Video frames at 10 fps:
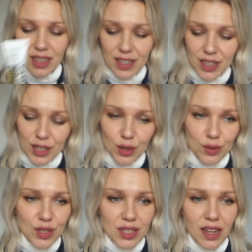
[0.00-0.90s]
They
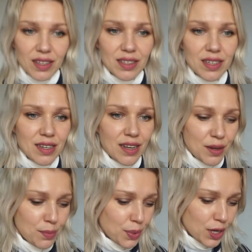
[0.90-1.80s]
don't sell it in
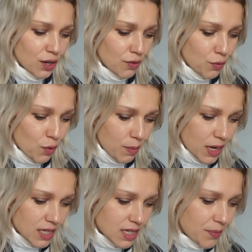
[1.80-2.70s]
a bigger
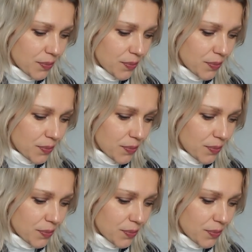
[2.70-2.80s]
format.